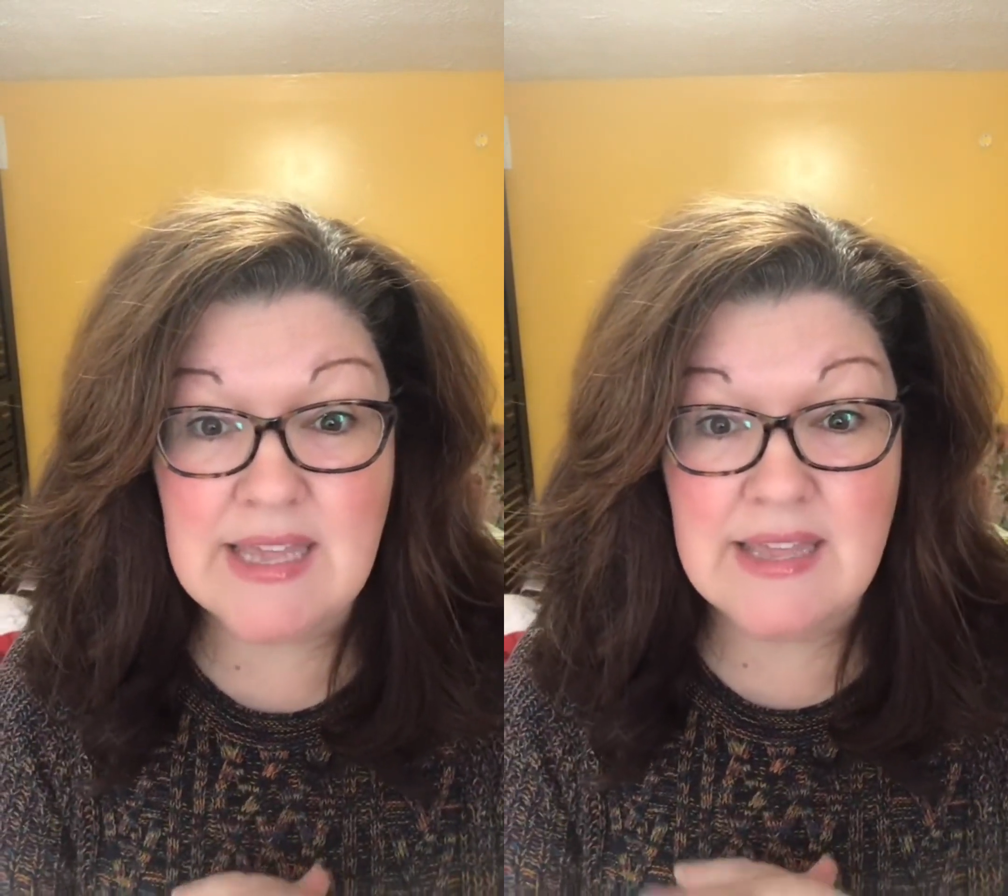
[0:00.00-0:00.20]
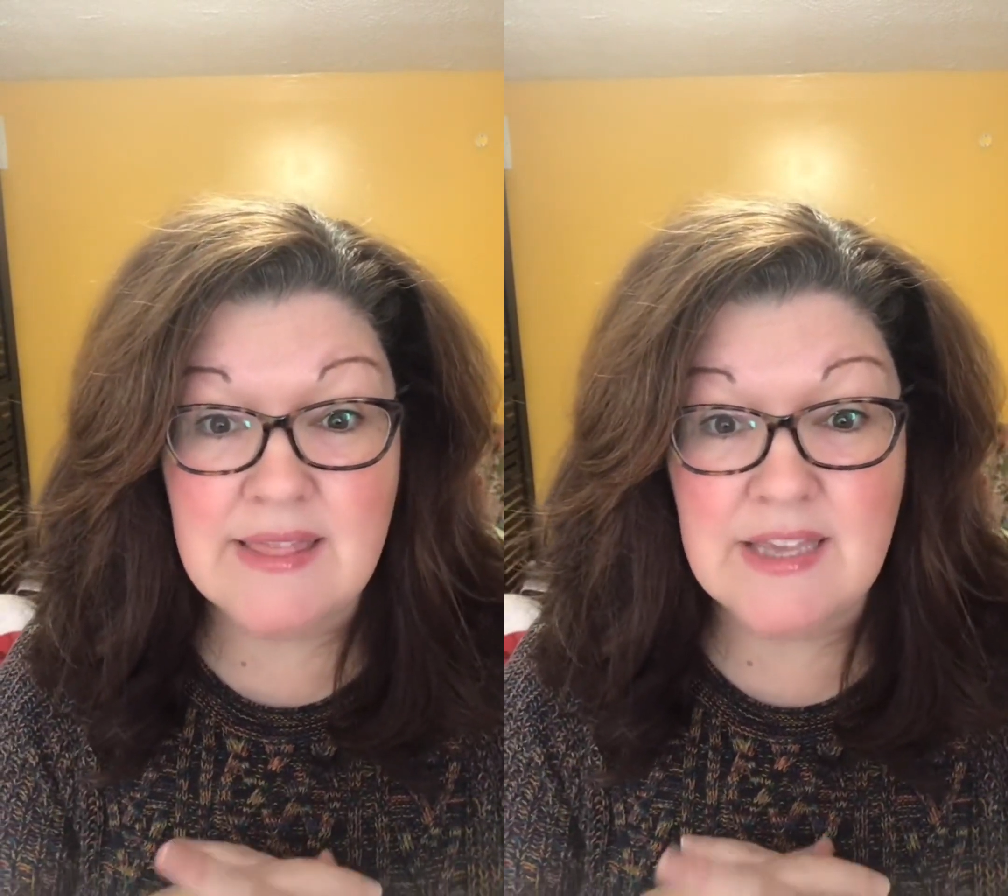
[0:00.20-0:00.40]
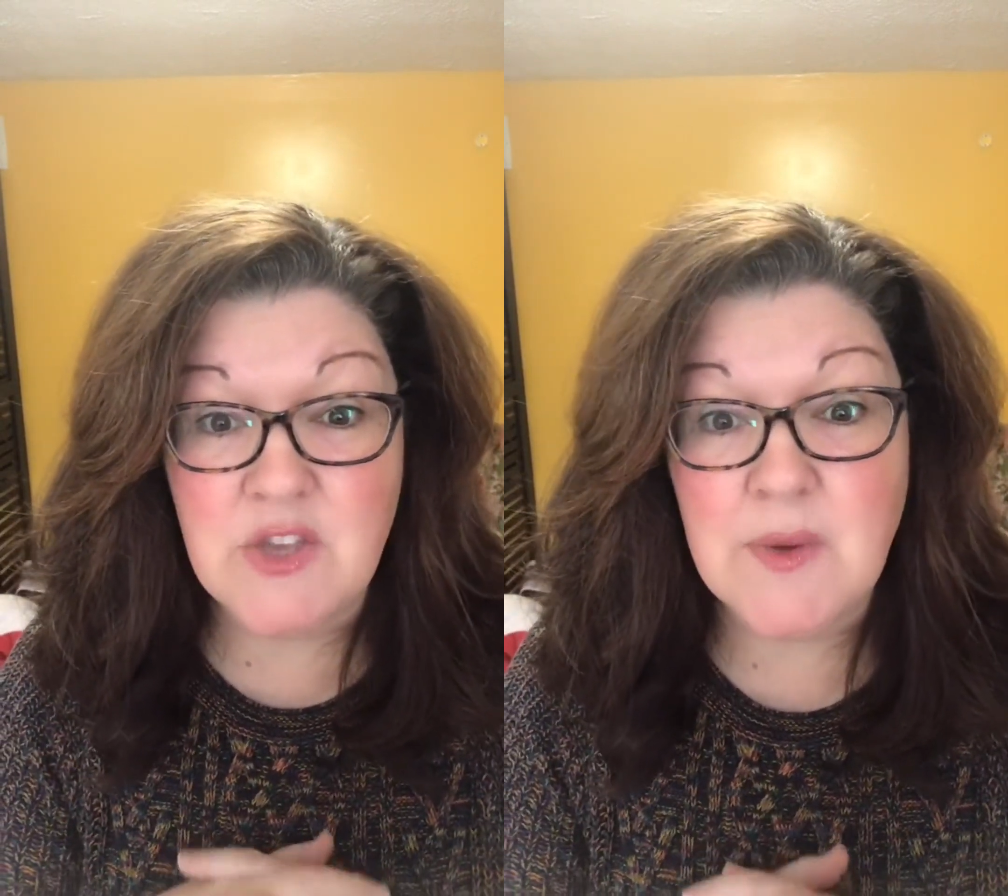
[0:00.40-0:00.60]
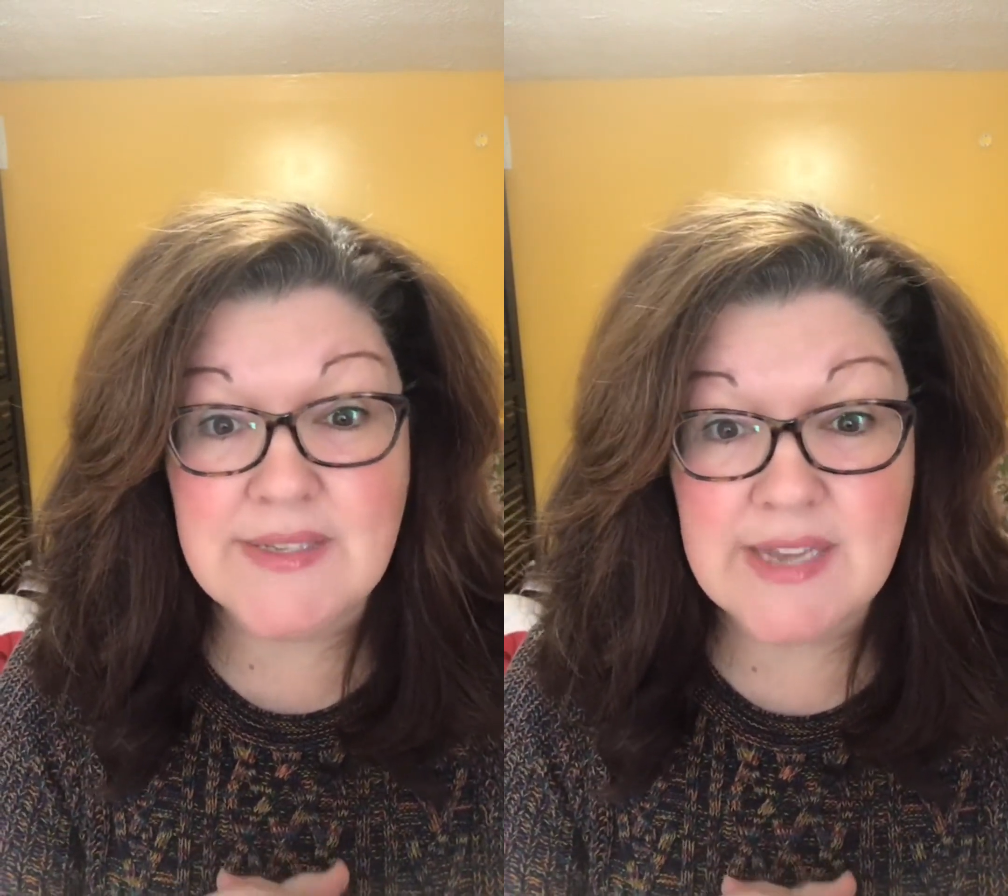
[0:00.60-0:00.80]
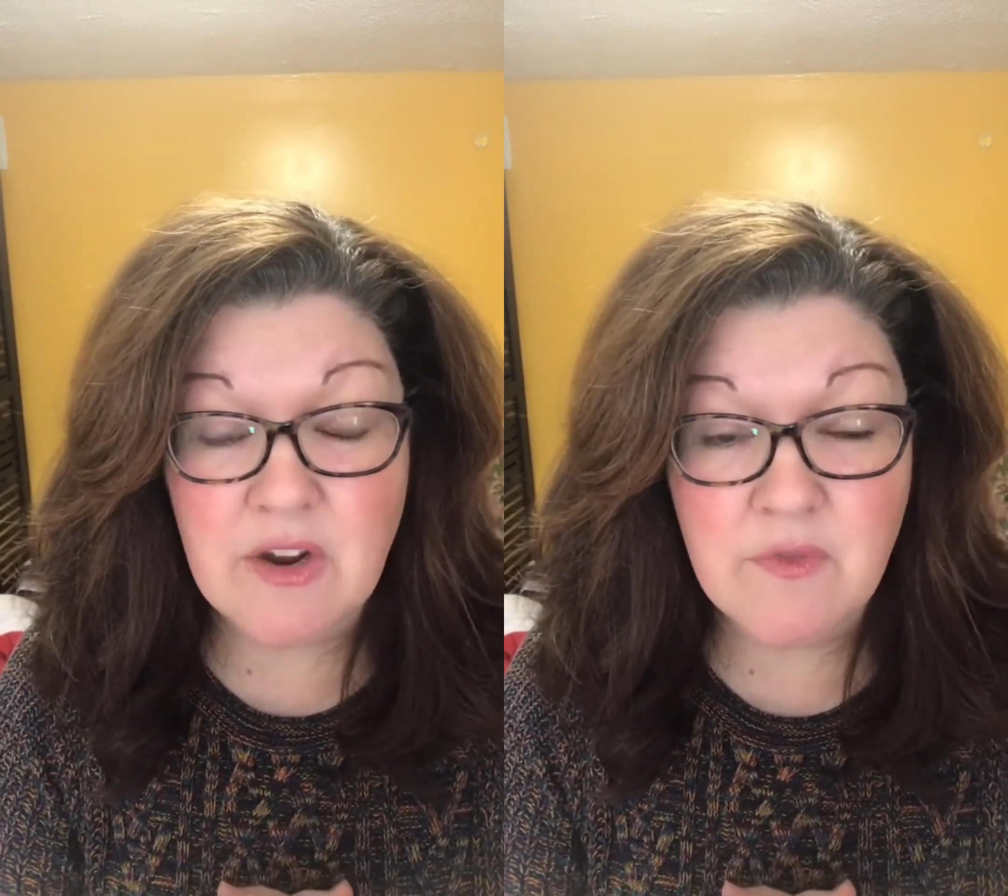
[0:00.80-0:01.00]
in the
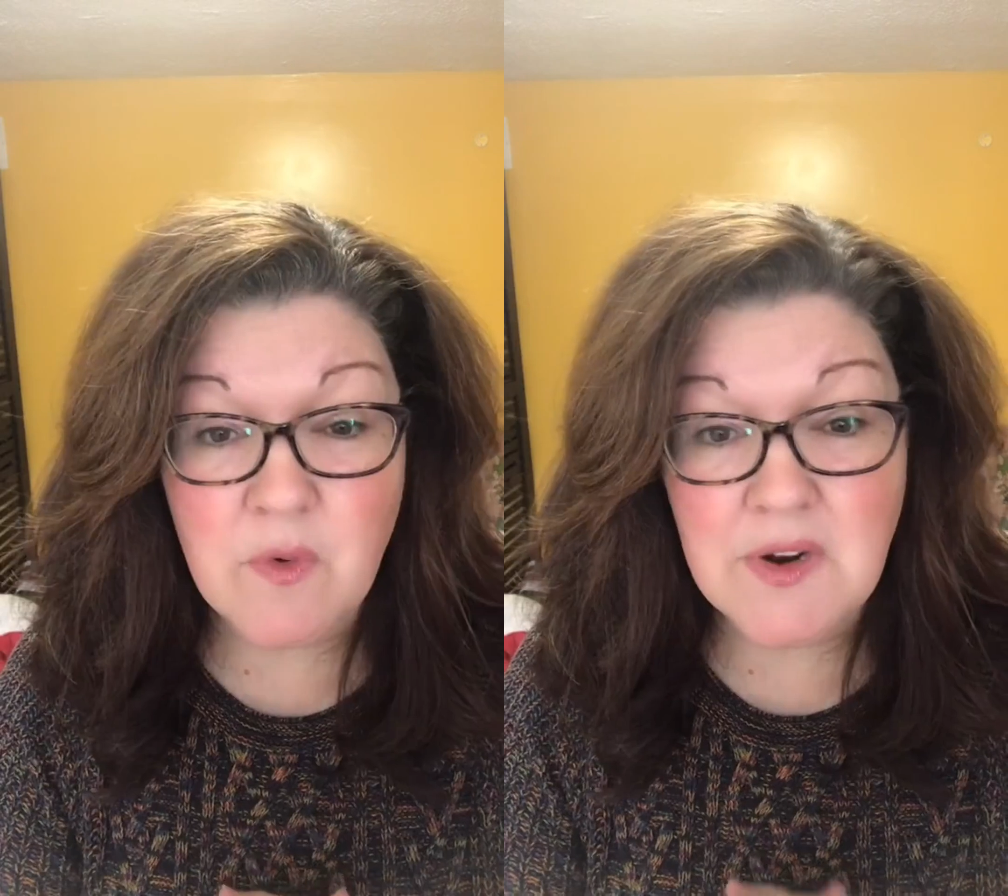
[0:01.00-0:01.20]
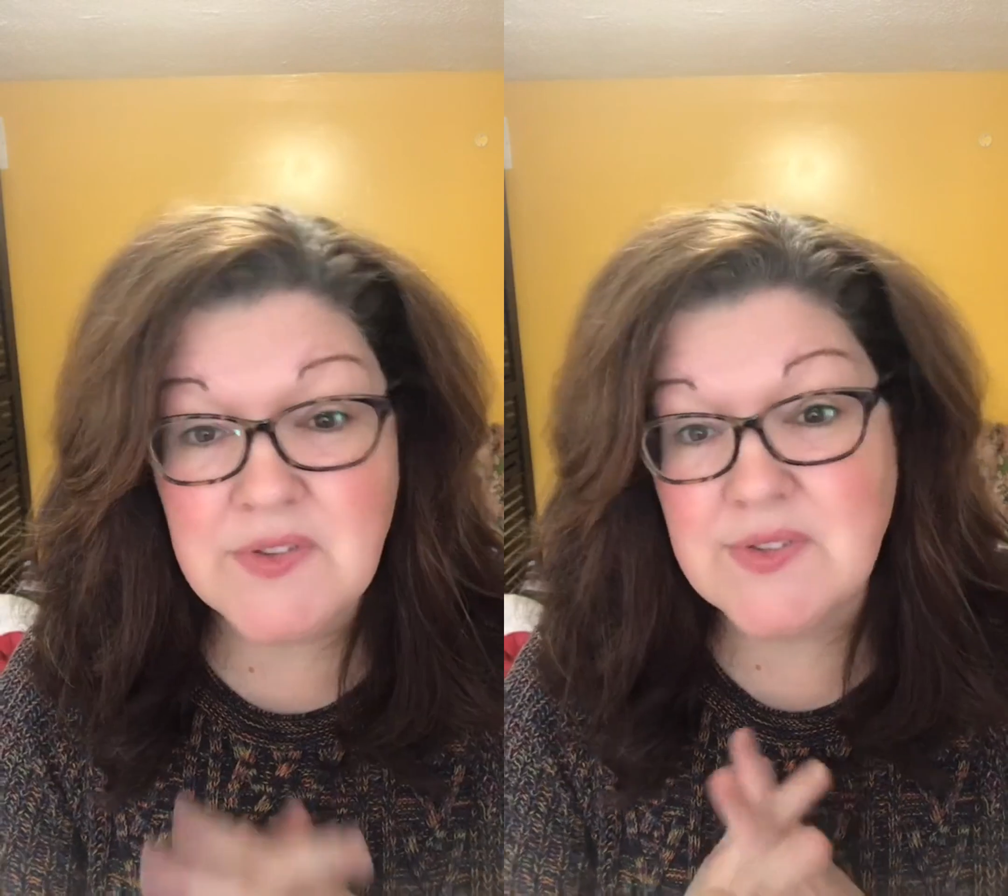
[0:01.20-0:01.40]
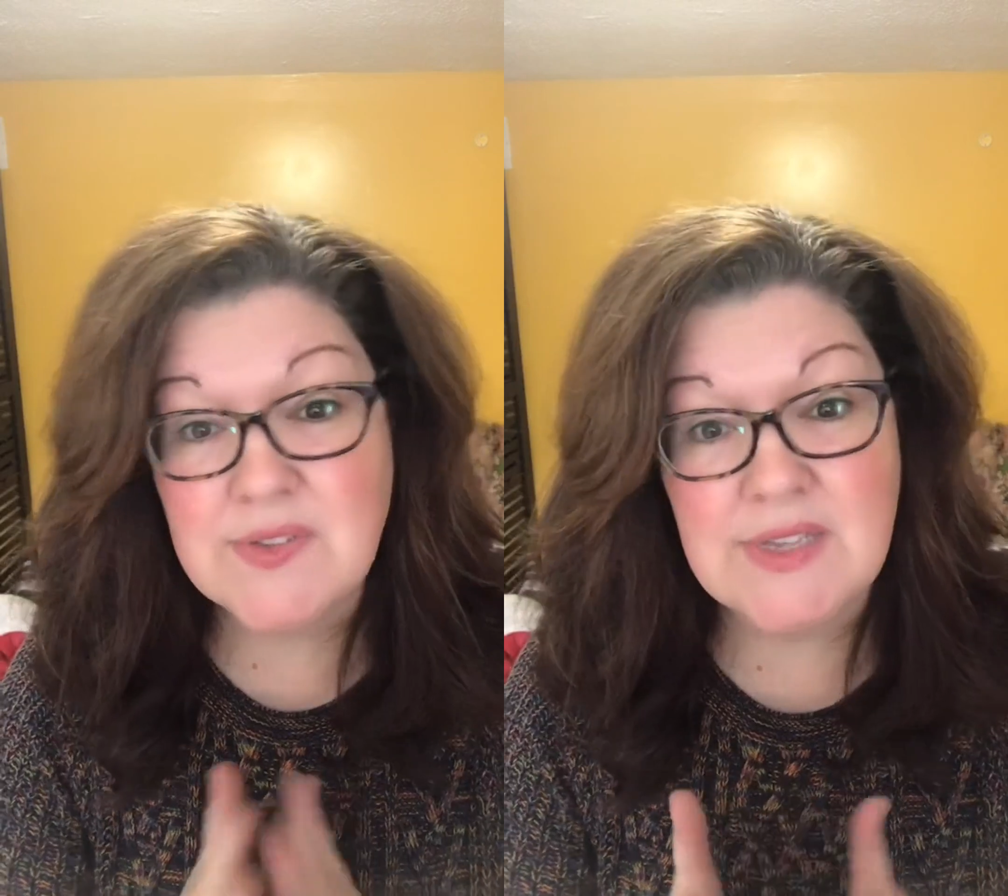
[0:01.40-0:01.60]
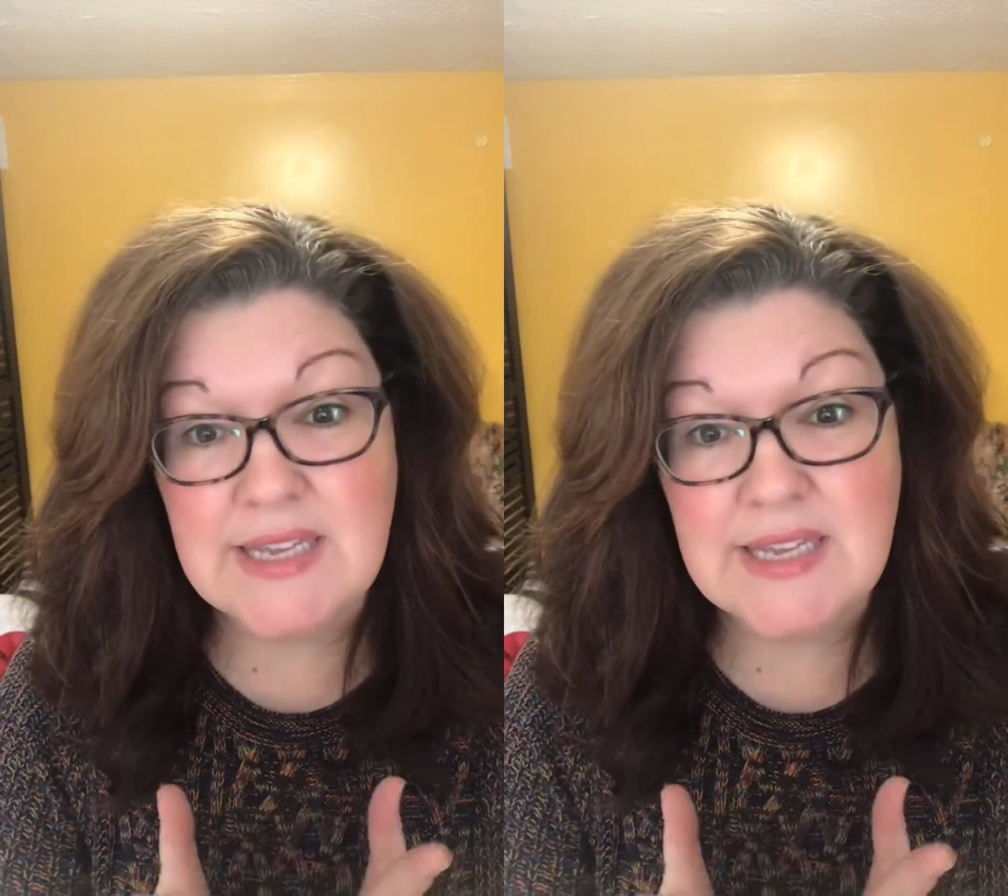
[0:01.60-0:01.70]
U.S. Air Force.